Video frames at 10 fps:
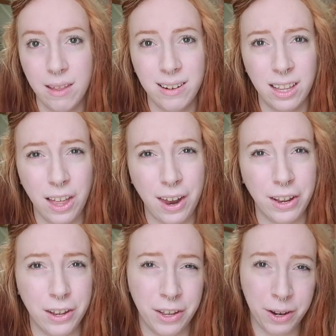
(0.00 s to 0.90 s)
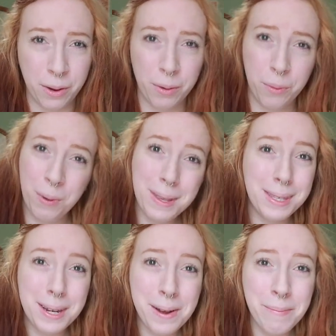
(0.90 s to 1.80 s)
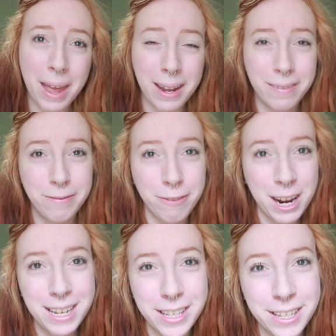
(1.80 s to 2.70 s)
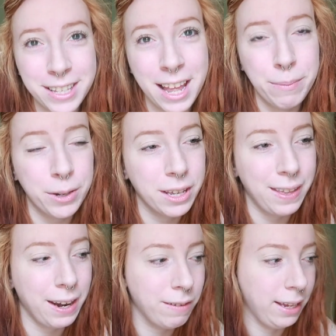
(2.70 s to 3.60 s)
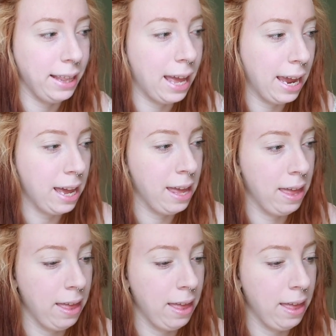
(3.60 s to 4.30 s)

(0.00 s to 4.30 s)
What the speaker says: There's a lot of good wisdom and phrases in that book that I really like.